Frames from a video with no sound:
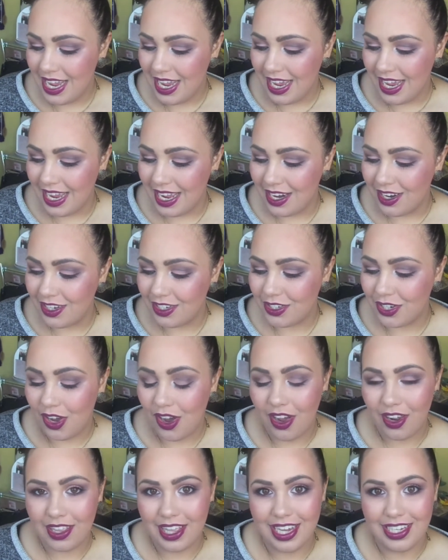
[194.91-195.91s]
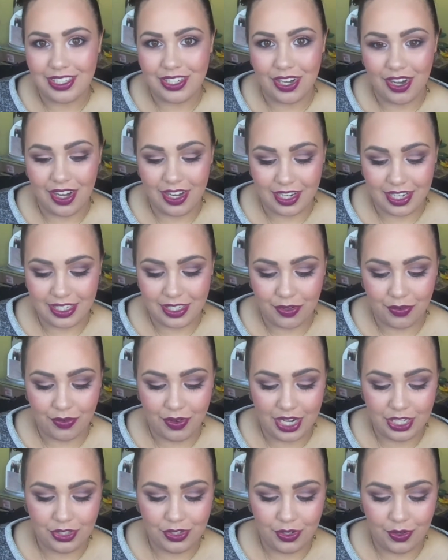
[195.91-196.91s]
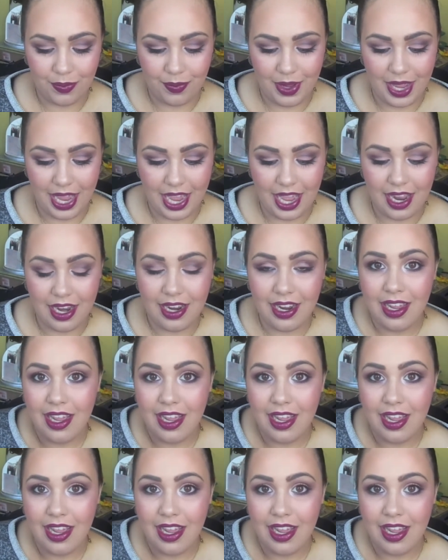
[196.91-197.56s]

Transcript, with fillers: in Talk That Talk. It's a retro matte